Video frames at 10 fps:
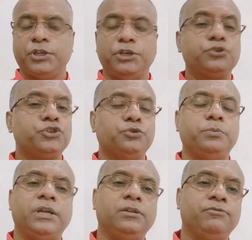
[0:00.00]
YouTube
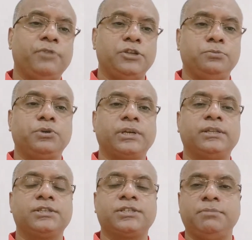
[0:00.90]
and Facebook
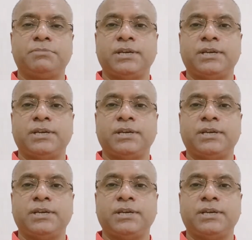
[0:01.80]
at the same